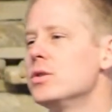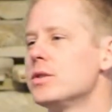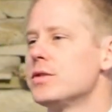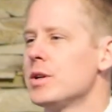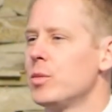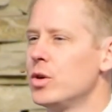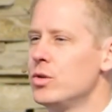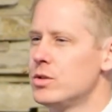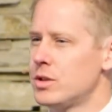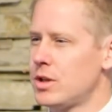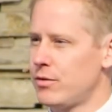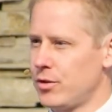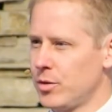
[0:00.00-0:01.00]
of someone who's
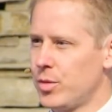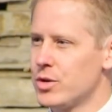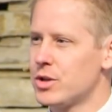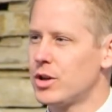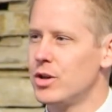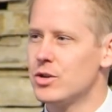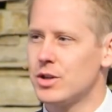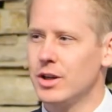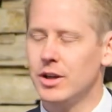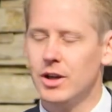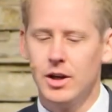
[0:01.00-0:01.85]
suffering persecution